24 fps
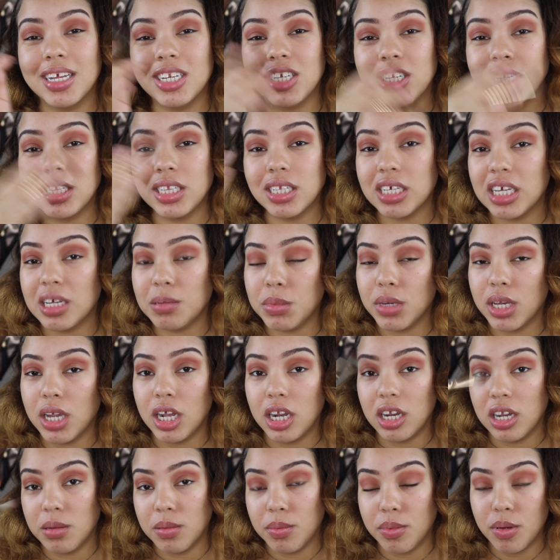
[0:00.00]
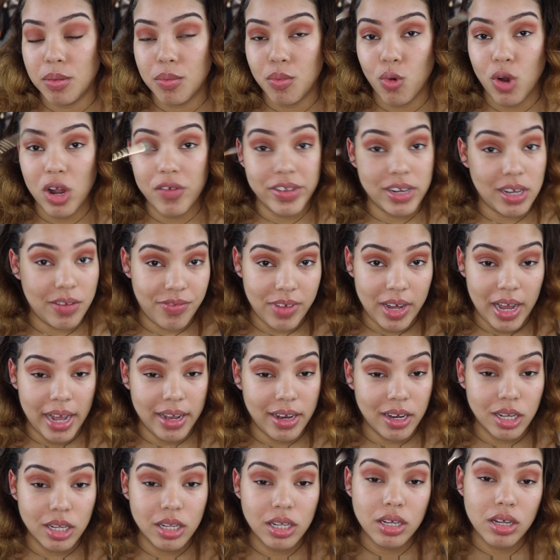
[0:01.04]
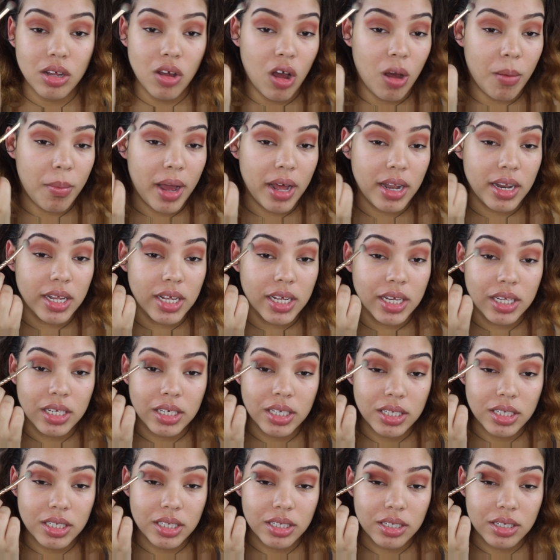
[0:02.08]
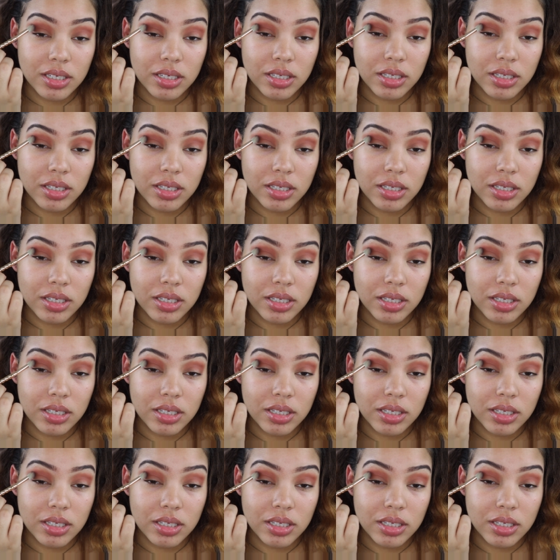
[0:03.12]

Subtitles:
just to give me a little bit more of a defined look on my lids.